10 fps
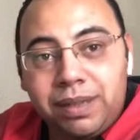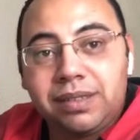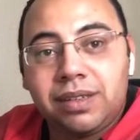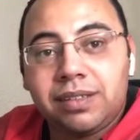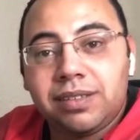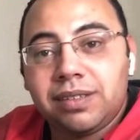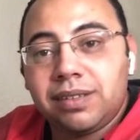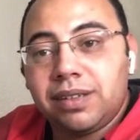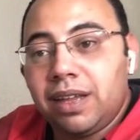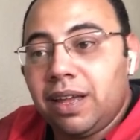
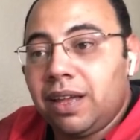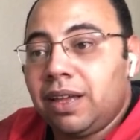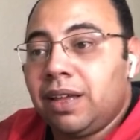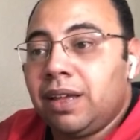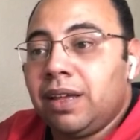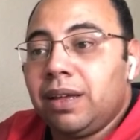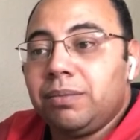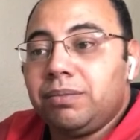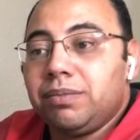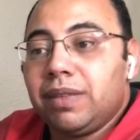business,
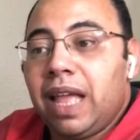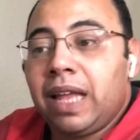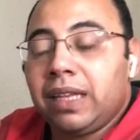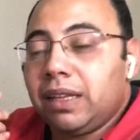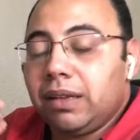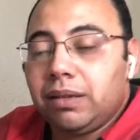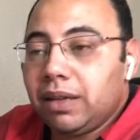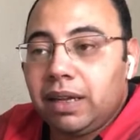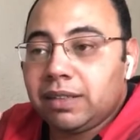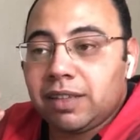and
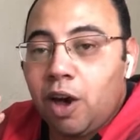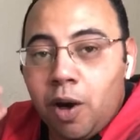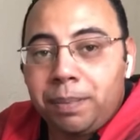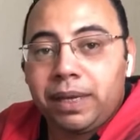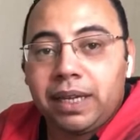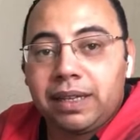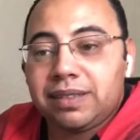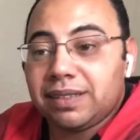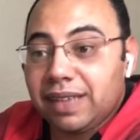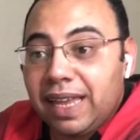it's a hobby.
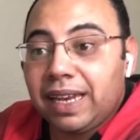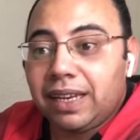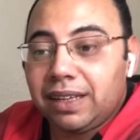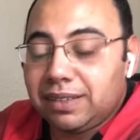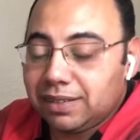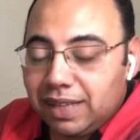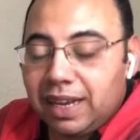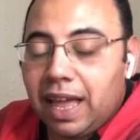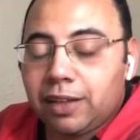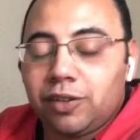It's a skill. It's a
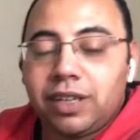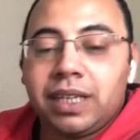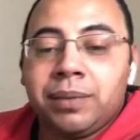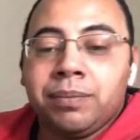skill actually.